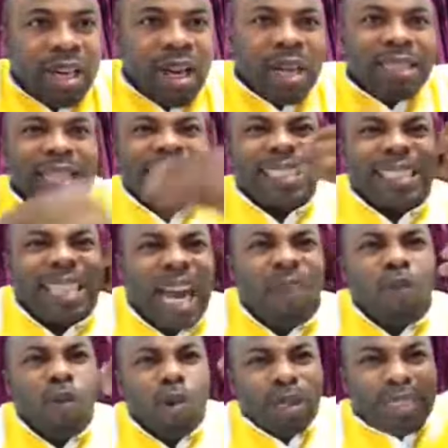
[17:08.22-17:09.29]
the
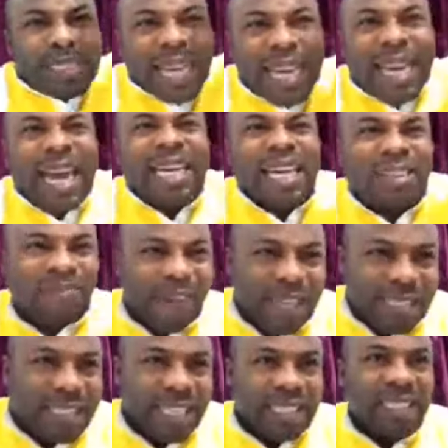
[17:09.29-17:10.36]
devil will take an
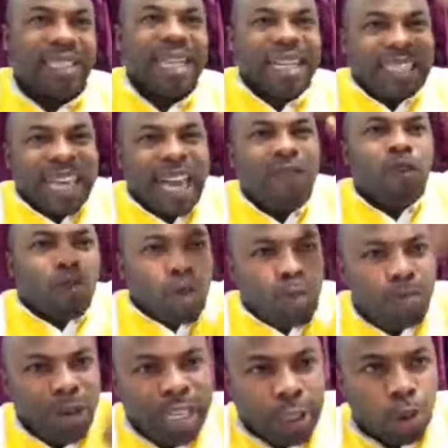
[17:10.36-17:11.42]
advantage. The devil will
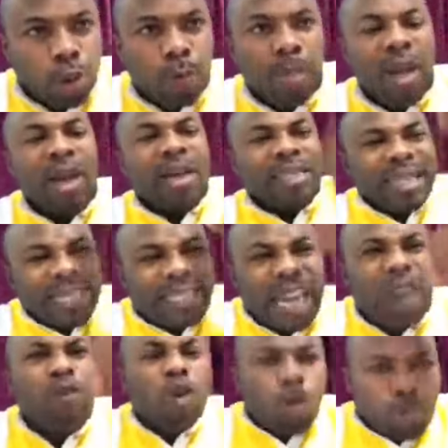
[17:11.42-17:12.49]
beat you. The
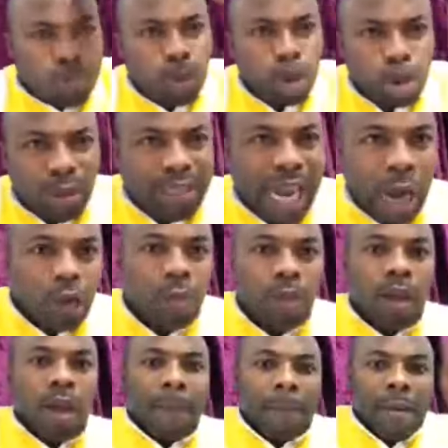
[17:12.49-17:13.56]
devil will pull you down.
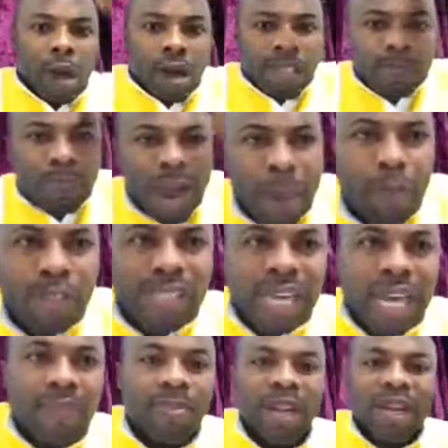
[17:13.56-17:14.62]
Because Bible
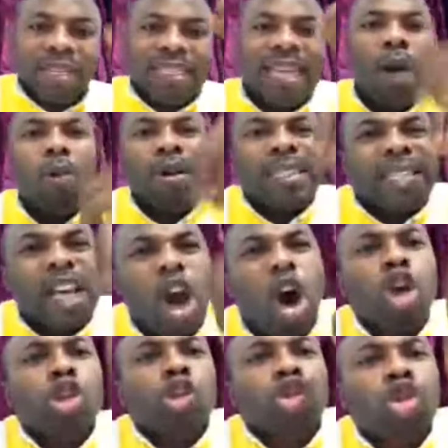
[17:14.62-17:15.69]
said, there were
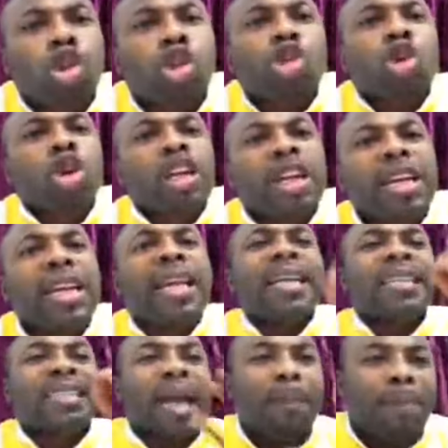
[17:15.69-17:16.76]
osuru suru nini
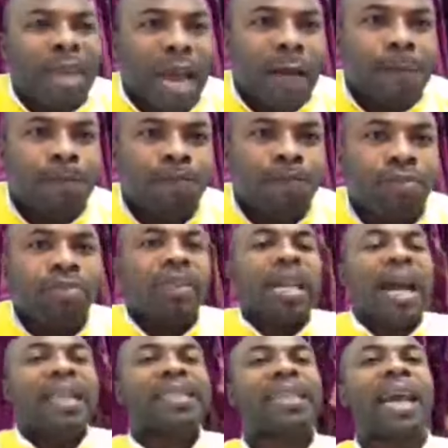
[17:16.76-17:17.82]
hintabia.
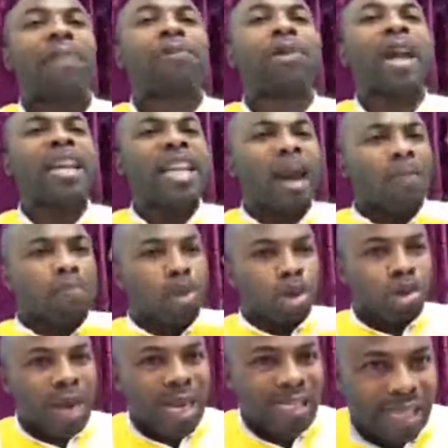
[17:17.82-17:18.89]
Atina trade
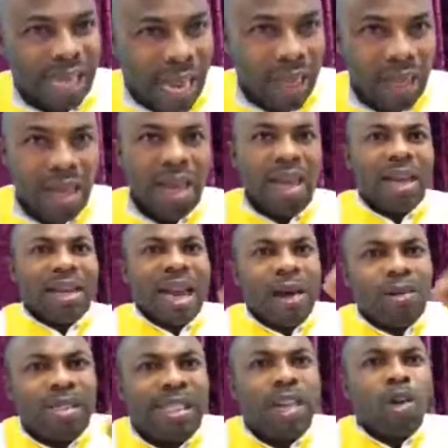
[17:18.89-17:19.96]
mponina sia.
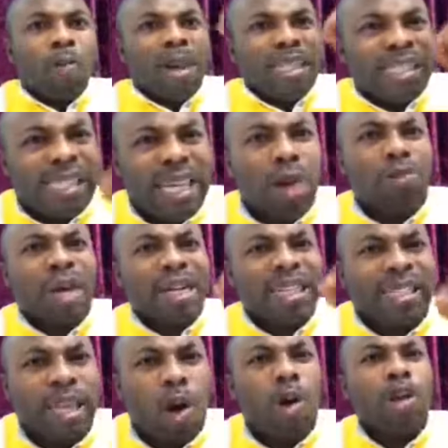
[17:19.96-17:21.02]
Now say ube si already
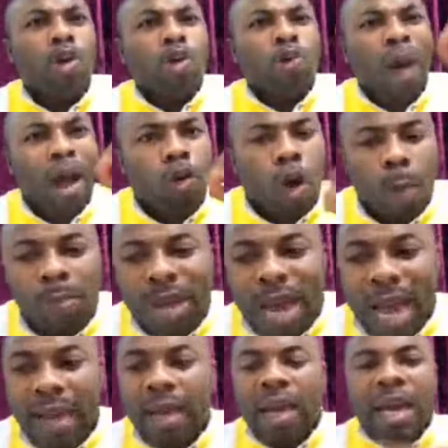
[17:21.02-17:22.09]
se oyo
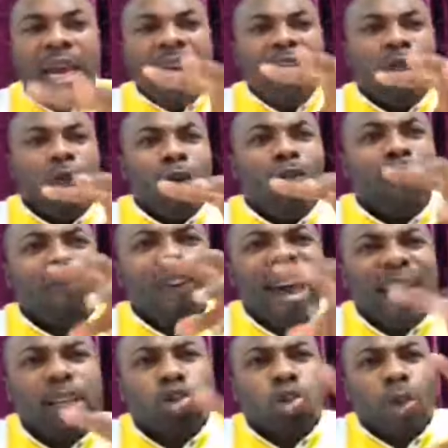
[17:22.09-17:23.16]
guankobia. If you
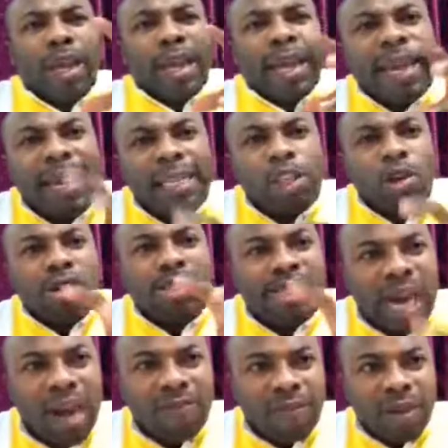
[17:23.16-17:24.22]
fail to hid
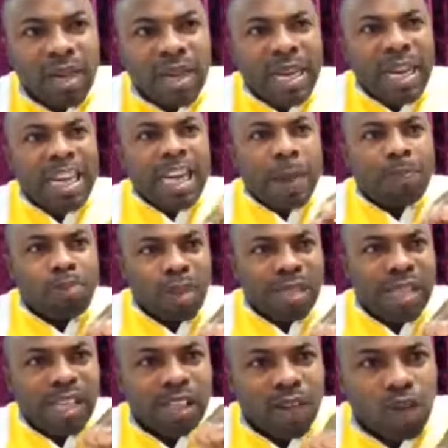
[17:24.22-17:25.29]
yourself in the
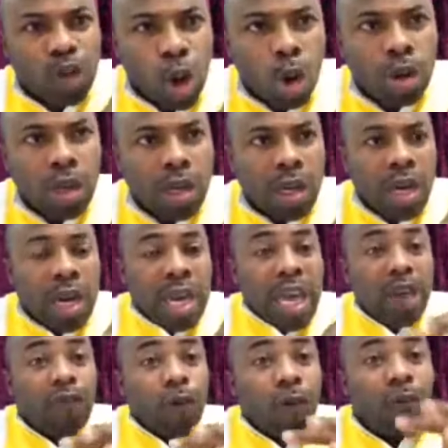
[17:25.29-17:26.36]
presence of God,
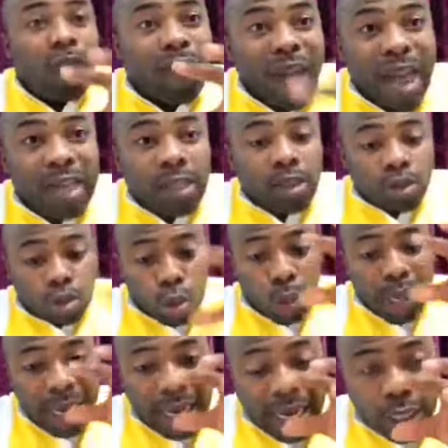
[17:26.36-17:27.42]
if you fail
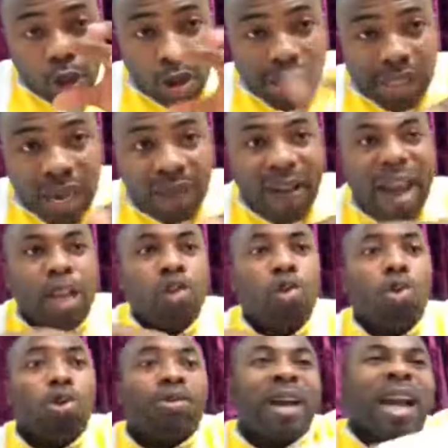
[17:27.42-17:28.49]
to hid yourself and
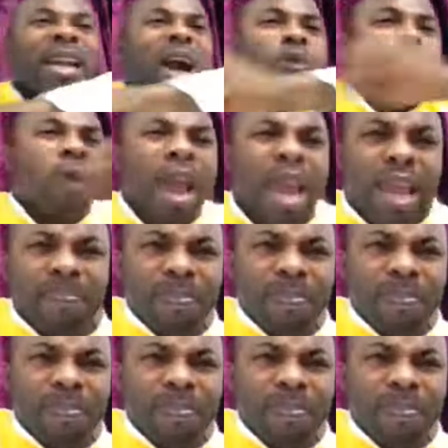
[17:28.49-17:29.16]
you run away